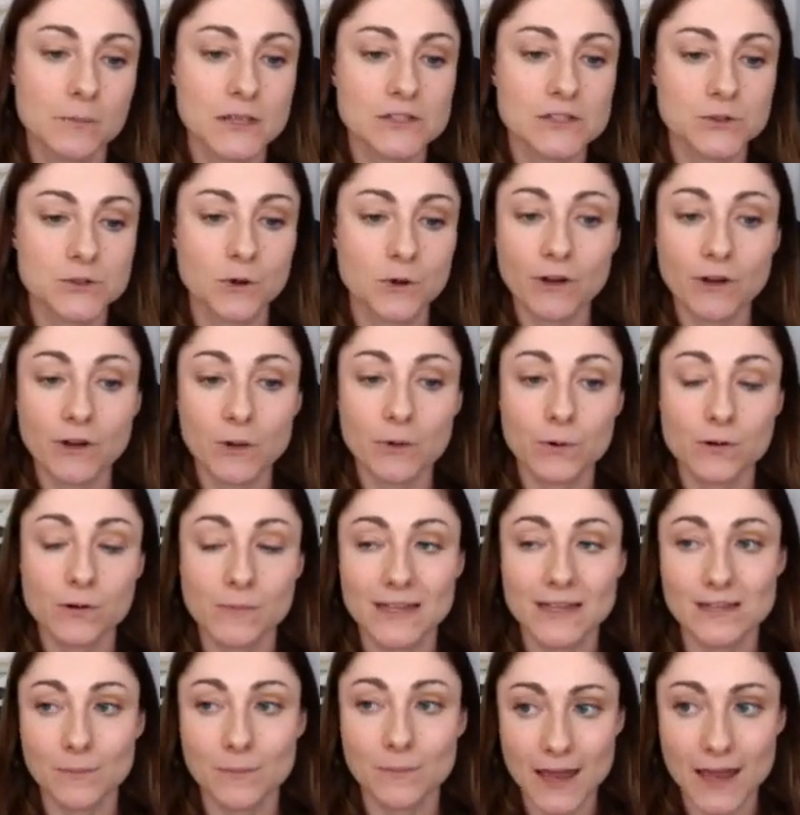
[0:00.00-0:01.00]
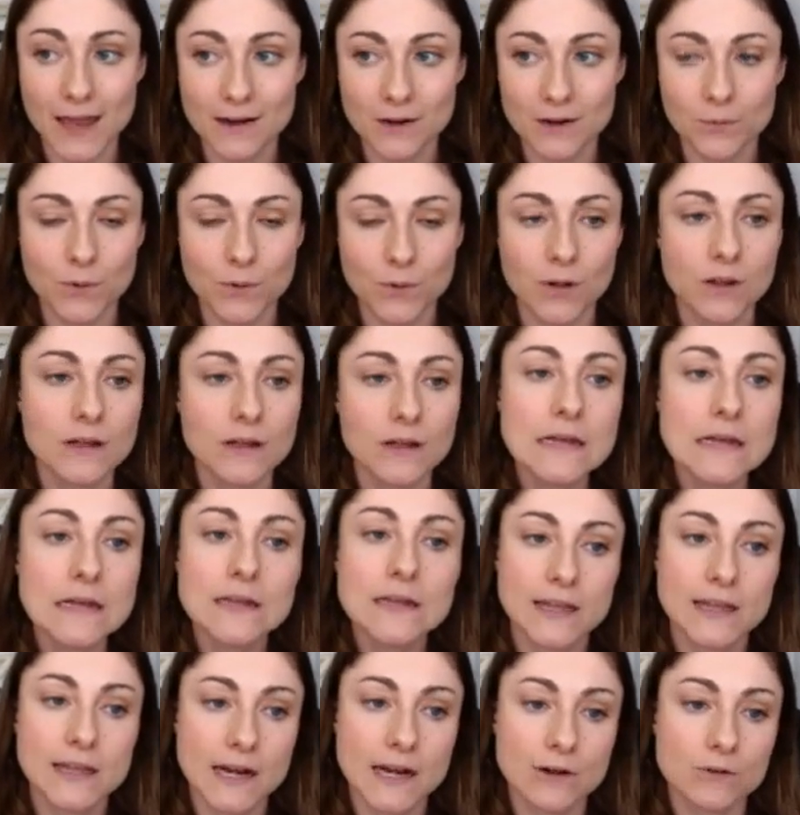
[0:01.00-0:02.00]
And so if I were to make them editable,
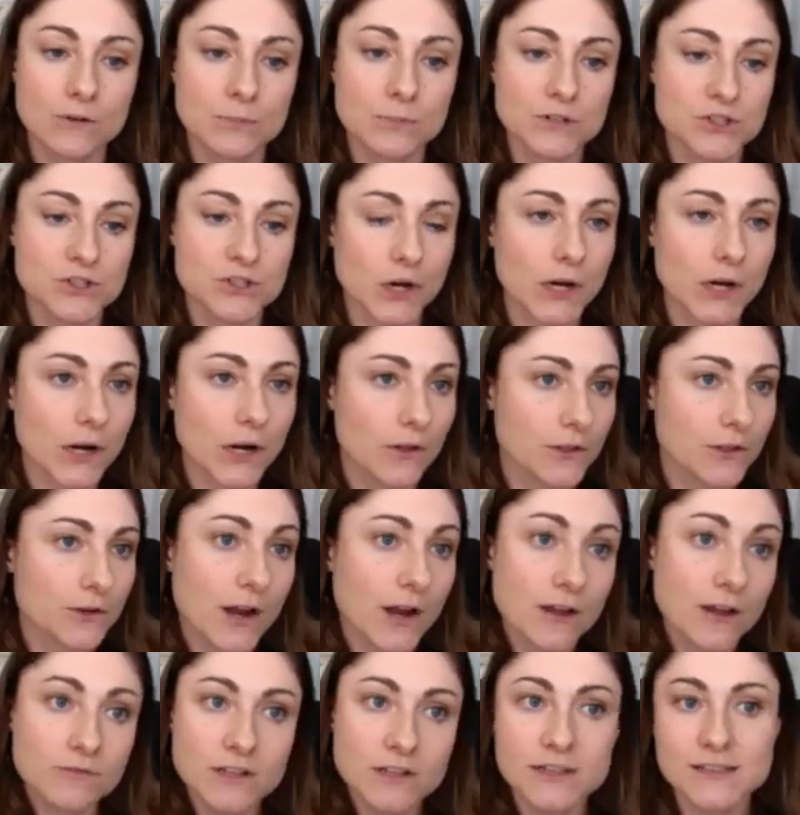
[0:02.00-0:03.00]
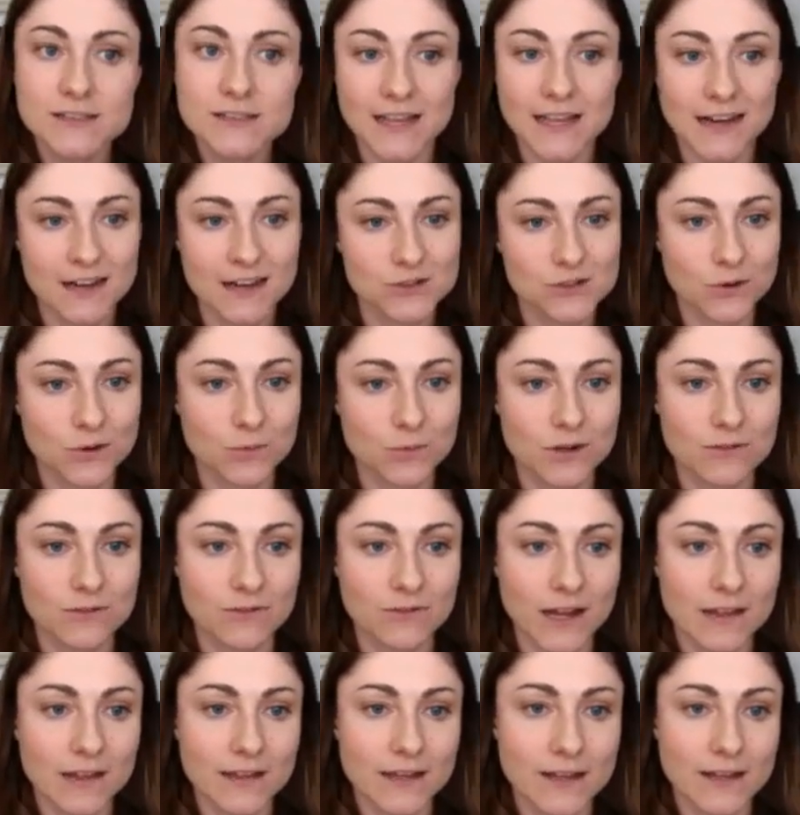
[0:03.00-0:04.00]
then I would be sharing all the graphics, and I don't want to
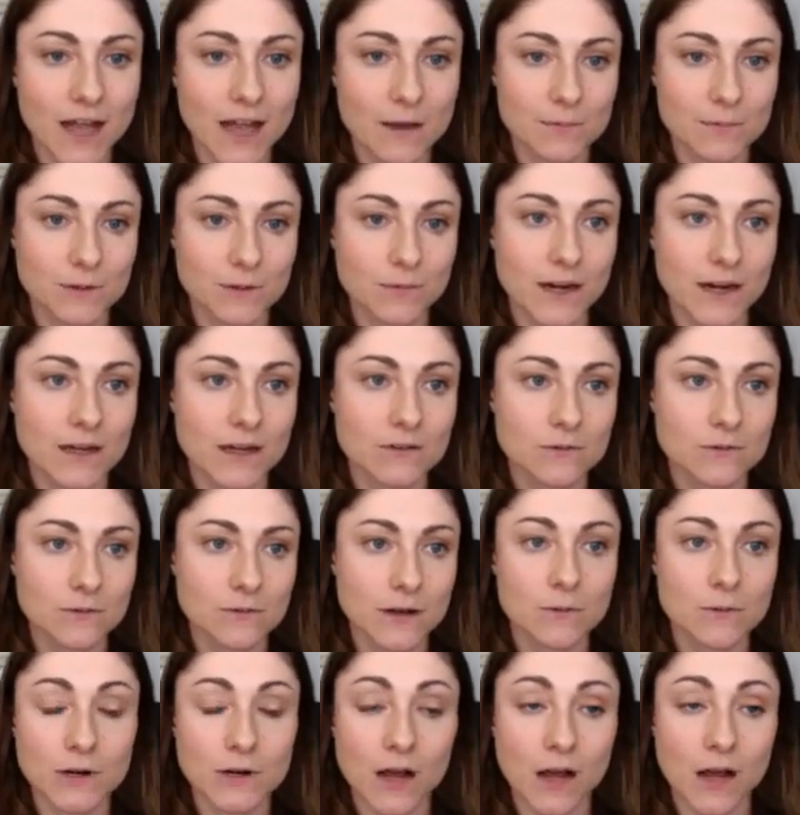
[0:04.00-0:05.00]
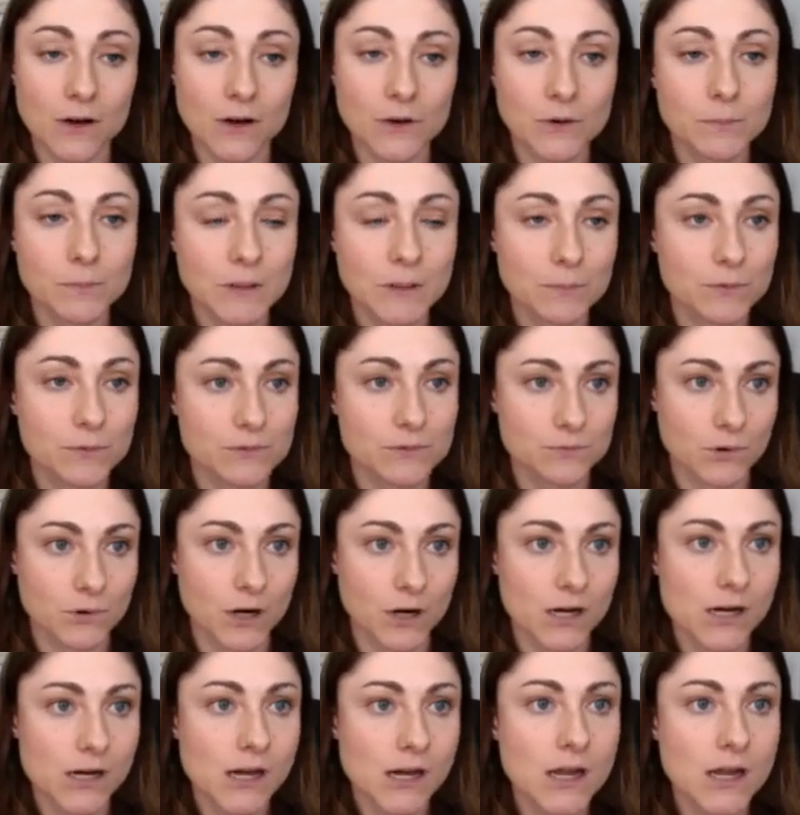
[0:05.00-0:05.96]
violate copyright. I want to honor people's work.